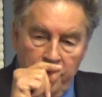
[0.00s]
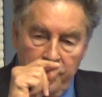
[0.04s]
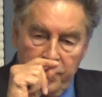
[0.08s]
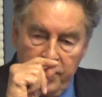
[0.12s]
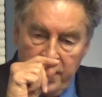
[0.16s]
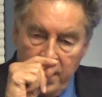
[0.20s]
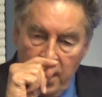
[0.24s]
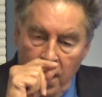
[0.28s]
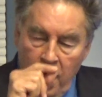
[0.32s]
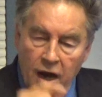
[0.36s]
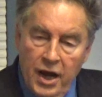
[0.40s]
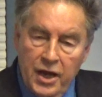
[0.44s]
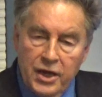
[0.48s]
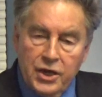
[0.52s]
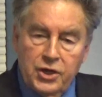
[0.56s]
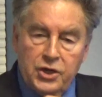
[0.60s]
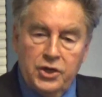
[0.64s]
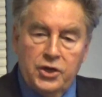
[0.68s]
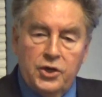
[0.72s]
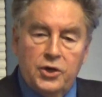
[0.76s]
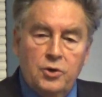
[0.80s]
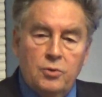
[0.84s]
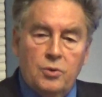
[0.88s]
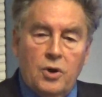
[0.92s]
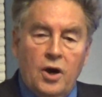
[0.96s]
the
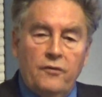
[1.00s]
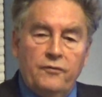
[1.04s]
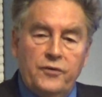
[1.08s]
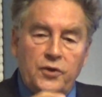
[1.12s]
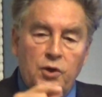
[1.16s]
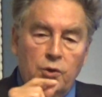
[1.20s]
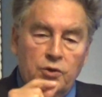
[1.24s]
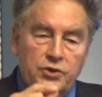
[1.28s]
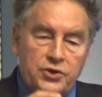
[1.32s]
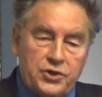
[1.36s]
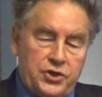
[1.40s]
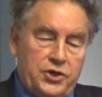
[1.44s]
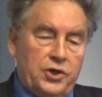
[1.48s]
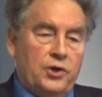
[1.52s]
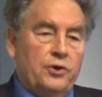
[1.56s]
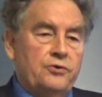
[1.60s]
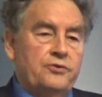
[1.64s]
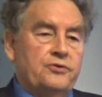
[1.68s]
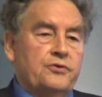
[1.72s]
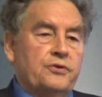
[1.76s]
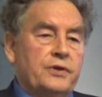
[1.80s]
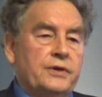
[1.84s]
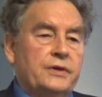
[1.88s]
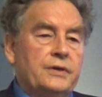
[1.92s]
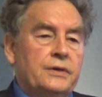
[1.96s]
IQ of your
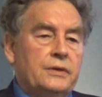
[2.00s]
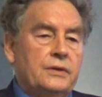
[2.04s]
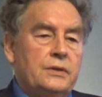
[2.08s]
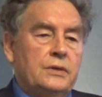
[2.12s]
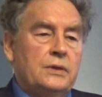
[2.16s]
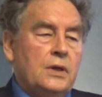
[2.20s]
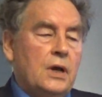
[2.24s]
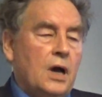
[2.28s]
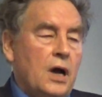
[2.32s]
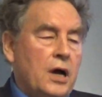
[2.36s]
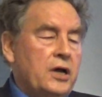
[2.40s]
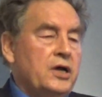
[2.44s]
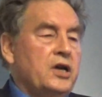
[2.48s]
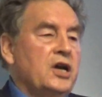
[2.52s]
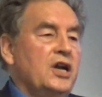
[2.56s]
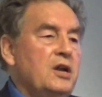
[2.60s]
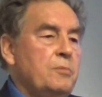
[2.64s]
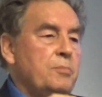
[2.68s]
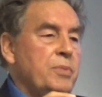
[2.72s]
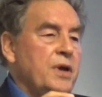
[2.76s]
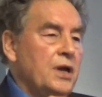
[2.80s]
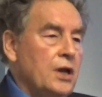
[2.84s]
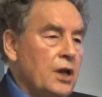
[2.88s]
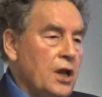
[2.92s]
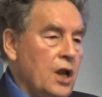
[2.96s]
children are going to
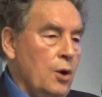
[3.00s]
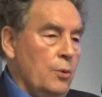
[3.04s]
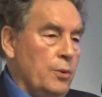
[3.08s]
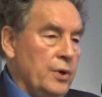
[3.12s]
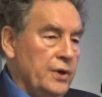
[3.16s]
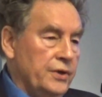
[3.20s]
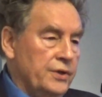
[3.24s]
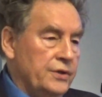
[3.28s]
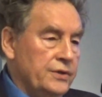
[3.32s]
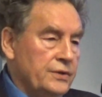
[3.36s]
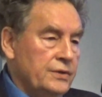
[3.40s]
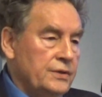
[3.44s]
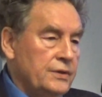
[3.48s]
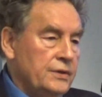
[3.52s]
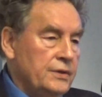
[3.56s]
be lowered